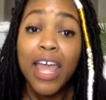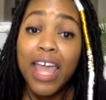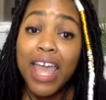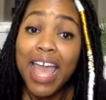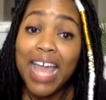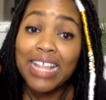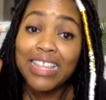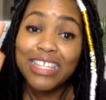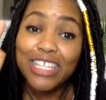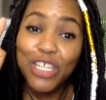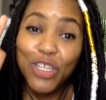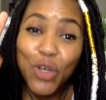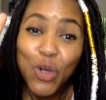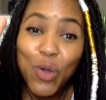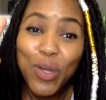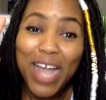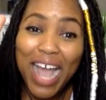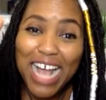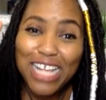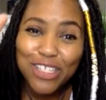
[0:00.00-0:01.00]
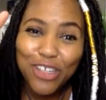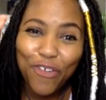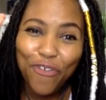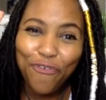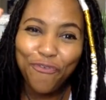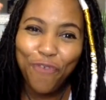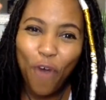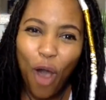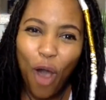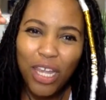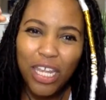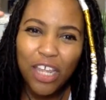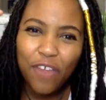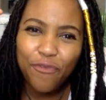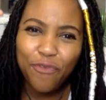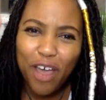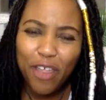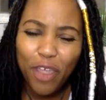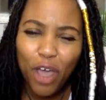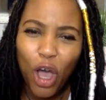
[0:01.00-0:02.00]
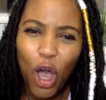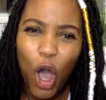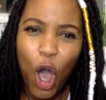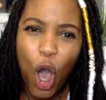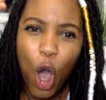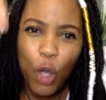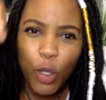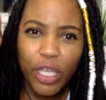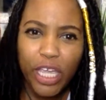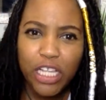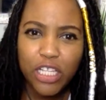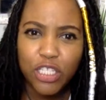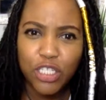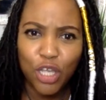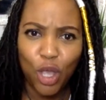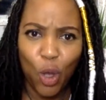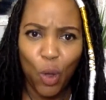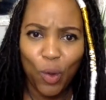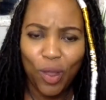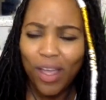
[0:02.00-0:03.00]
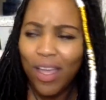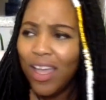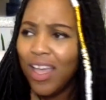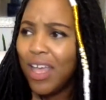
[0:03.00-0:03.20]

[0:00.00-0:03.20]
and you guys are falling for the okie doke